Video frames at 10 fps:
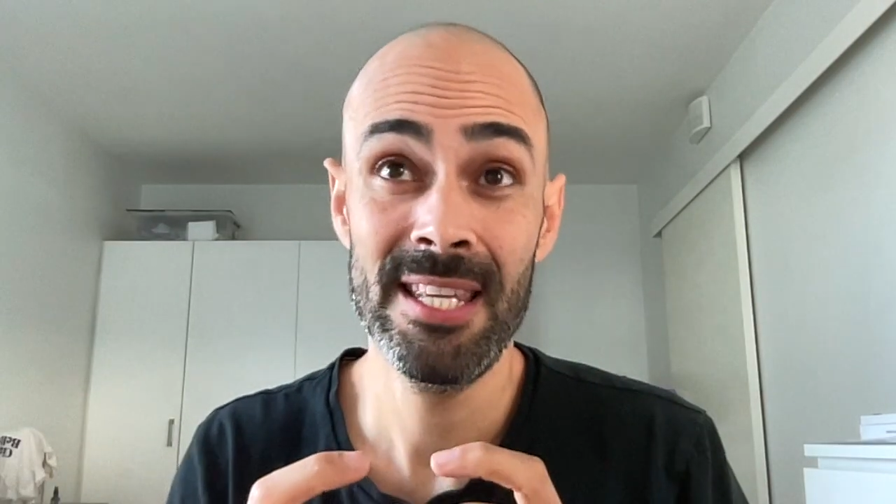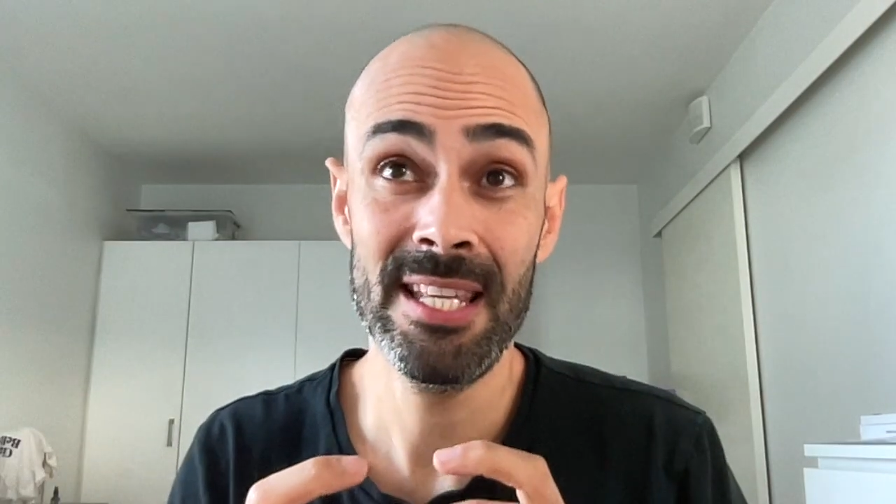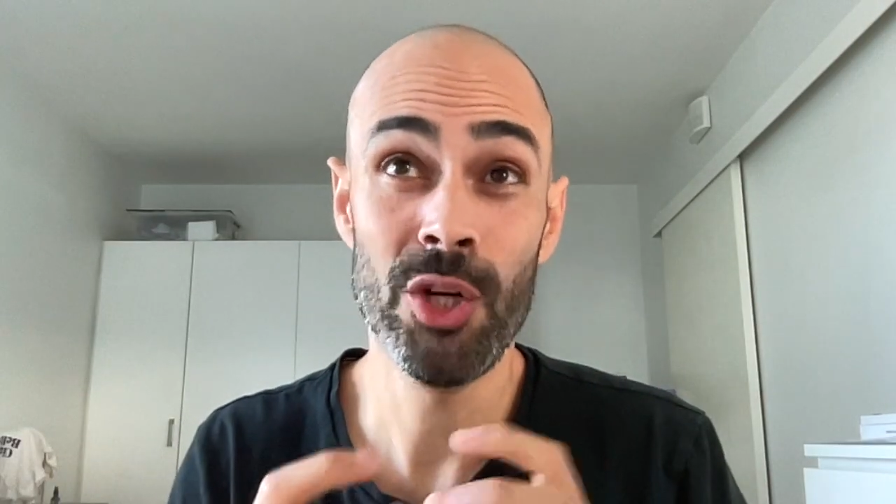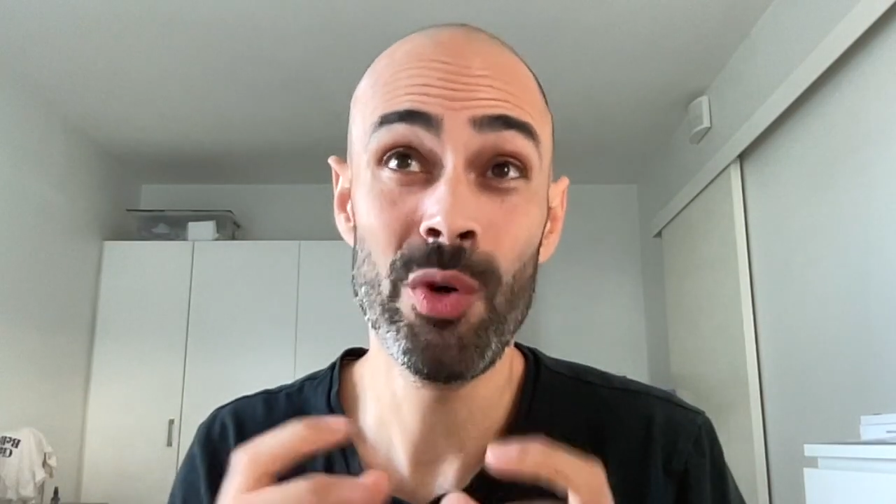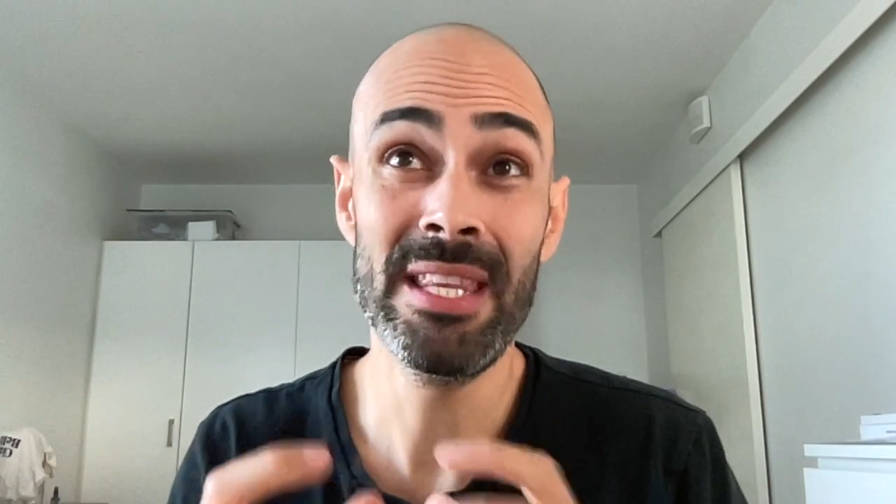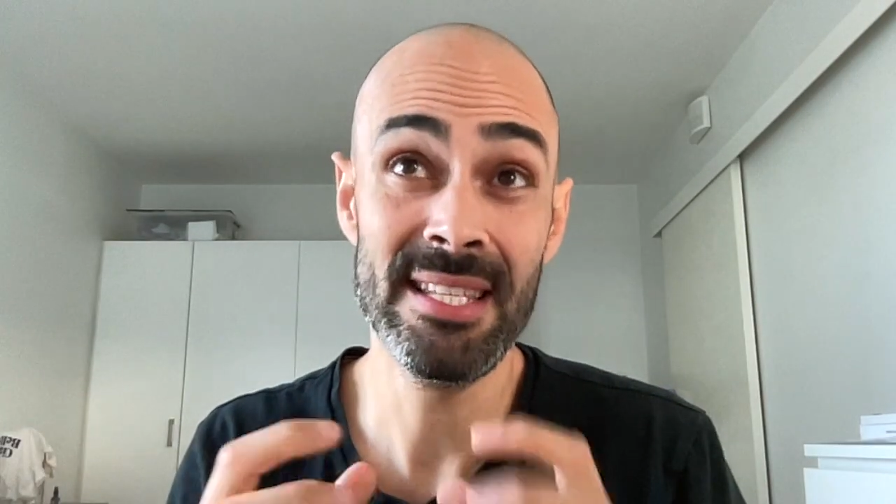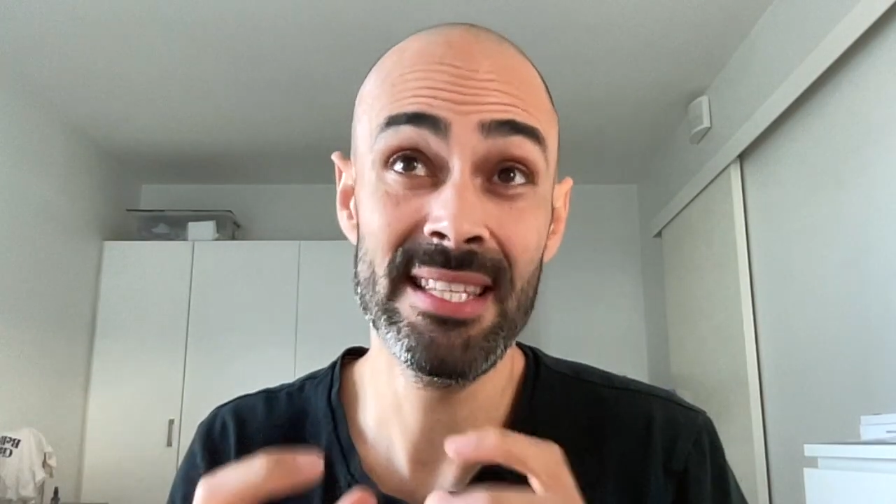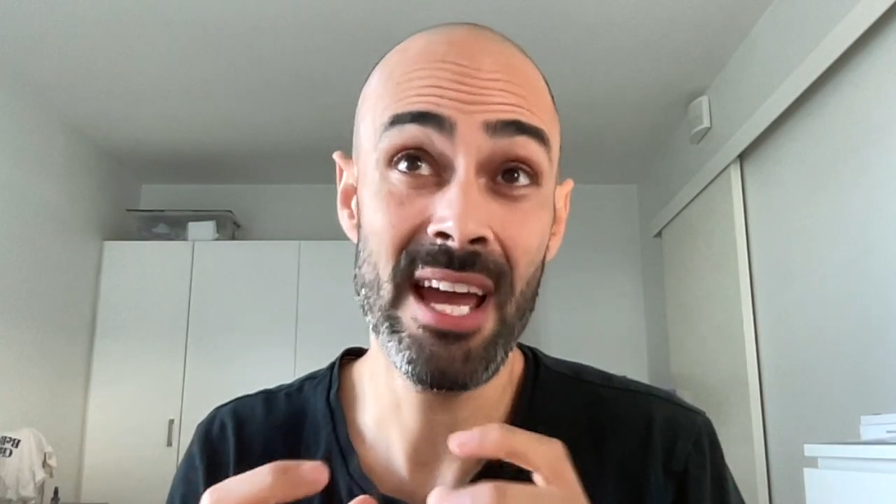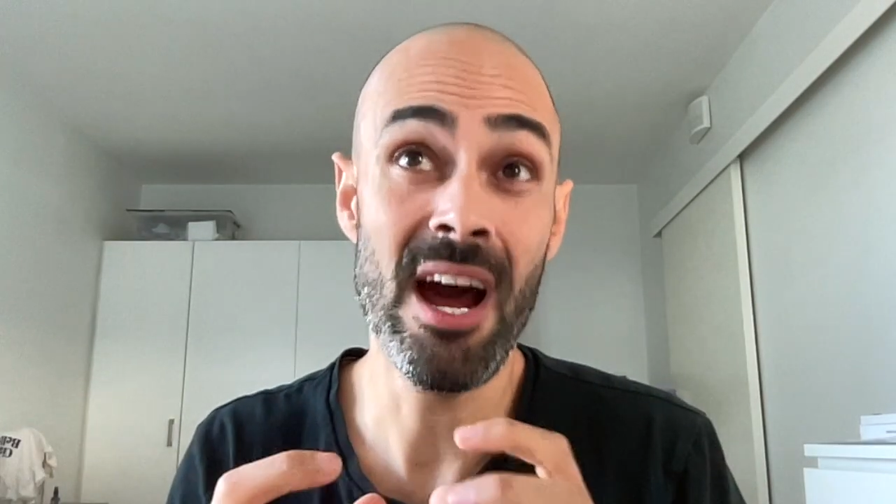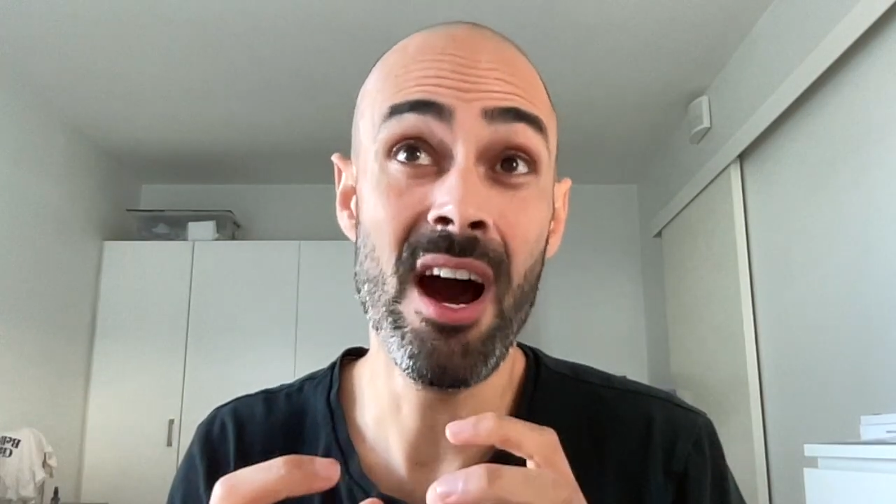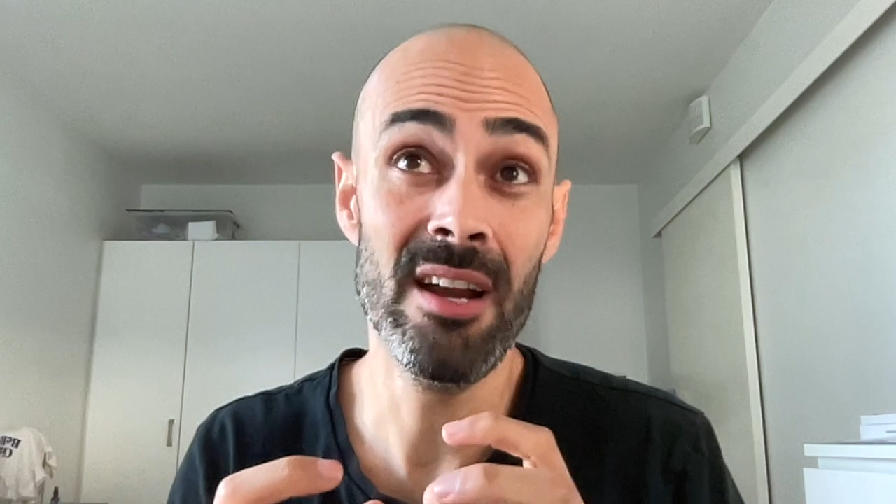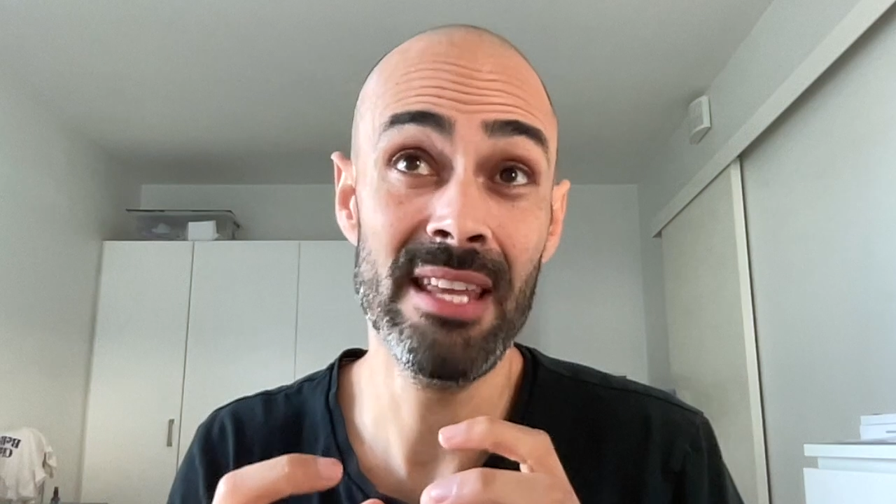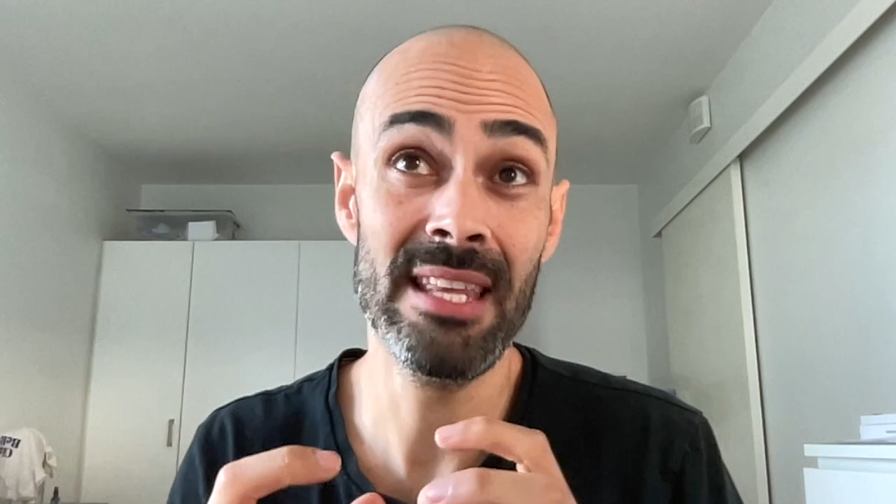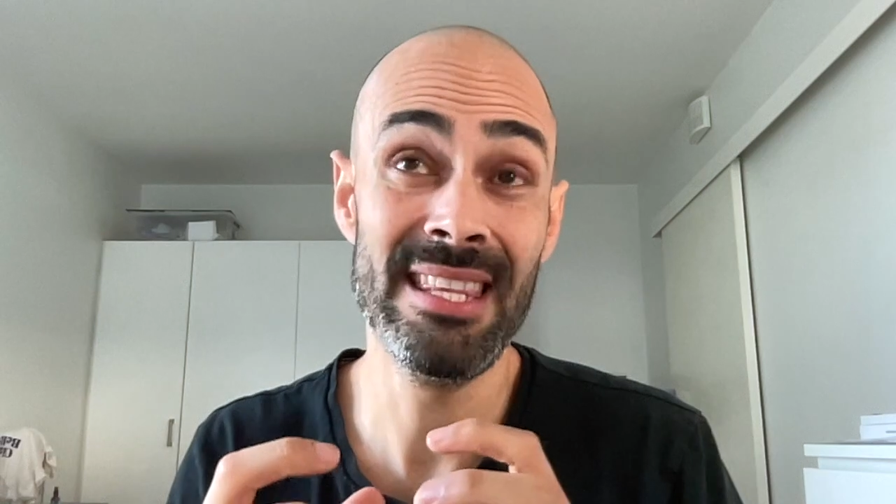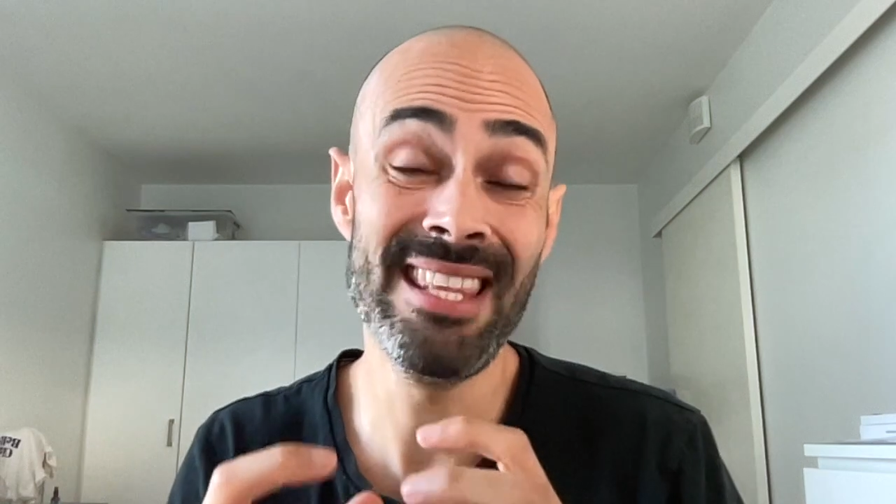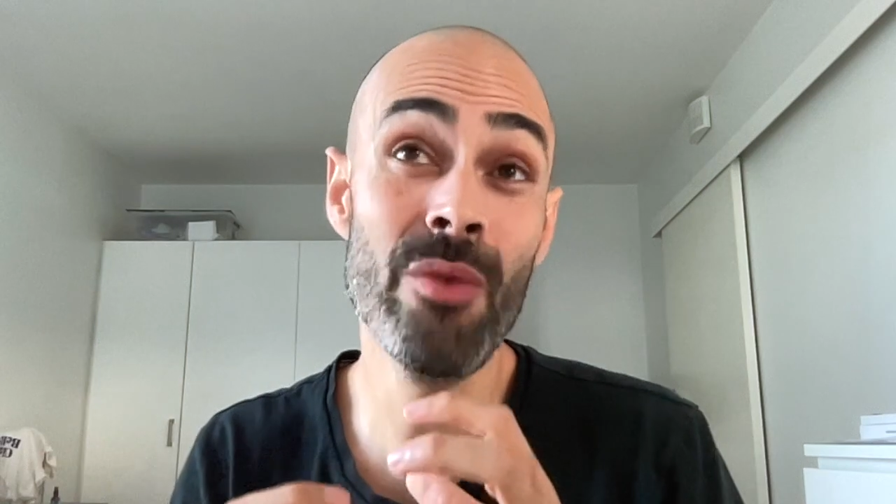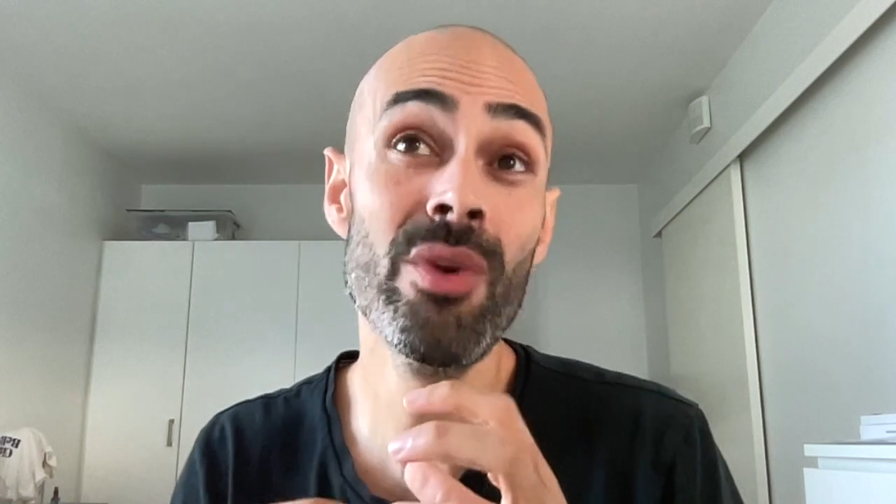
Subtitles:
the critics there are that they